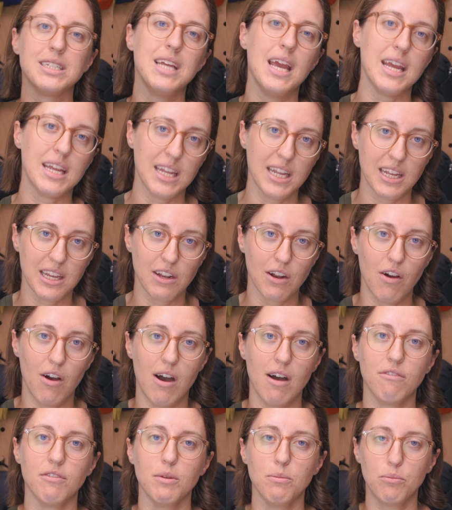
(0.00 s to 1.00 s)
taking it
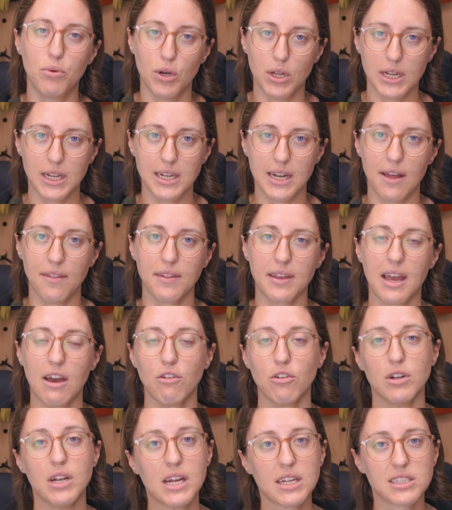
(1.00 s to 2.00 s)
off and putting it on the
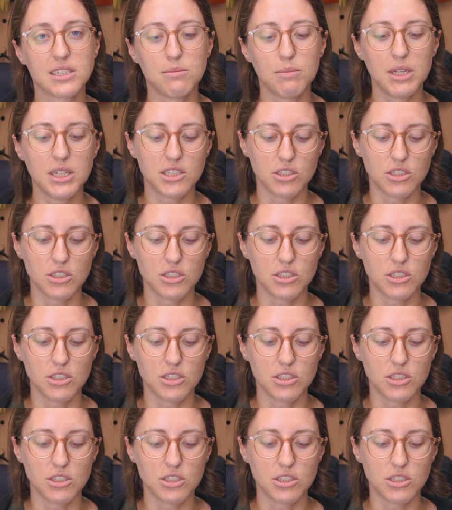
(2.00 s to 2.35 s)
counter next to me.